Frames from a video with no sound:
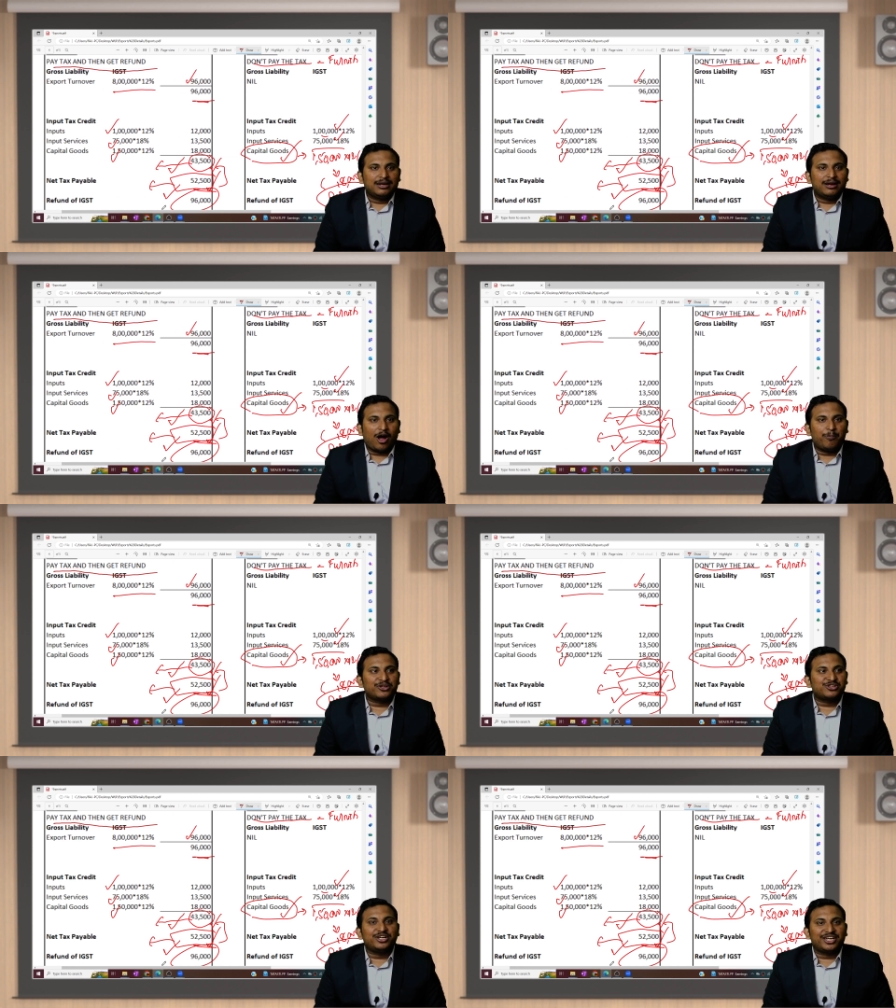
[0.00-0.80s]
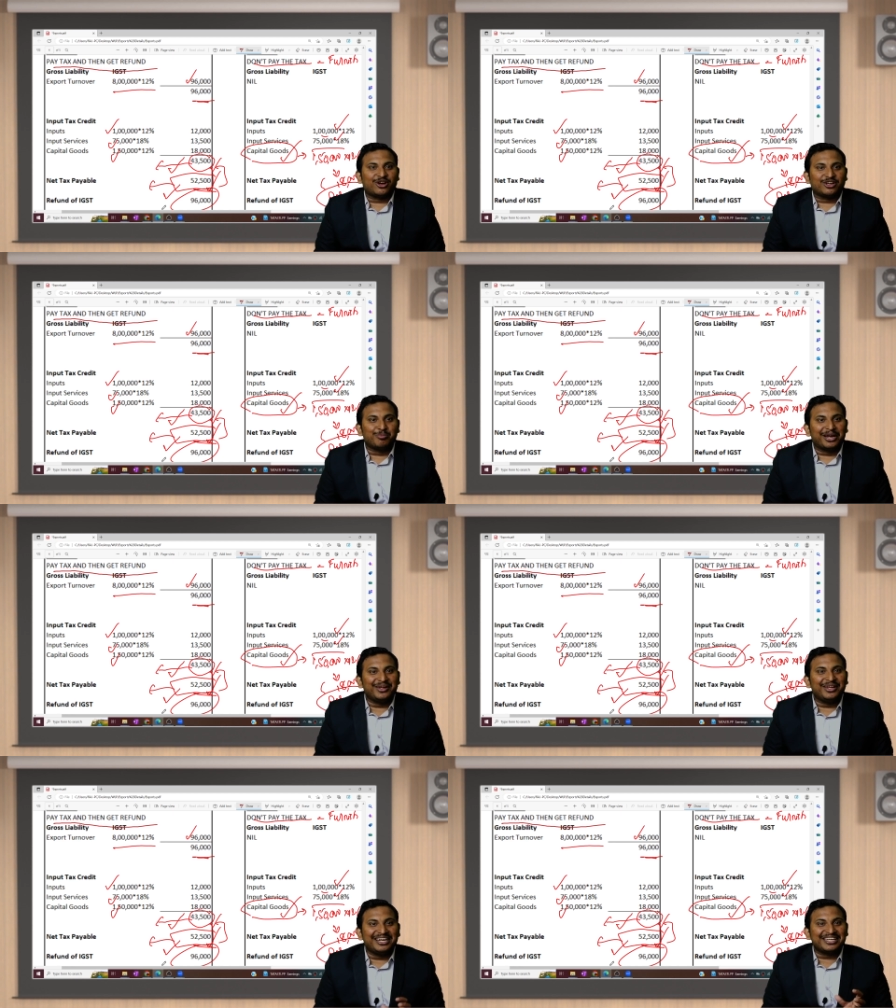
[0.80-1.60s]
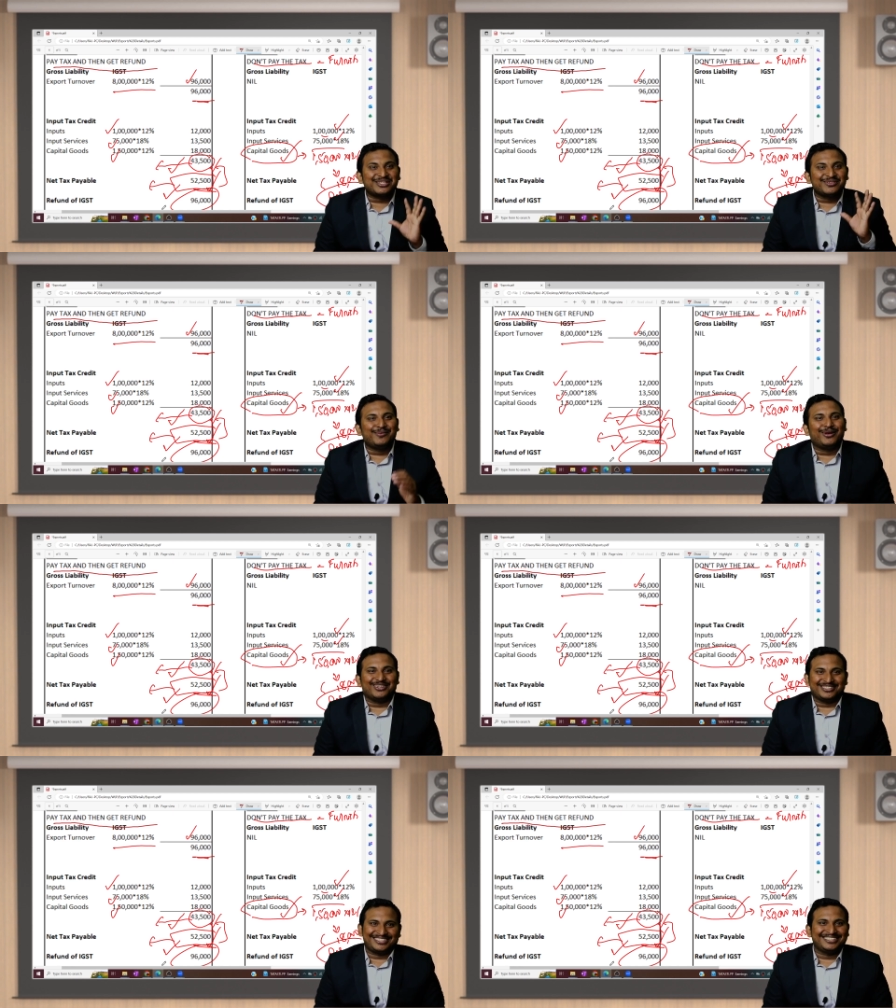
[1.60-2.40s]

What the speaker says: Opportunity cost, money, interest will be lost.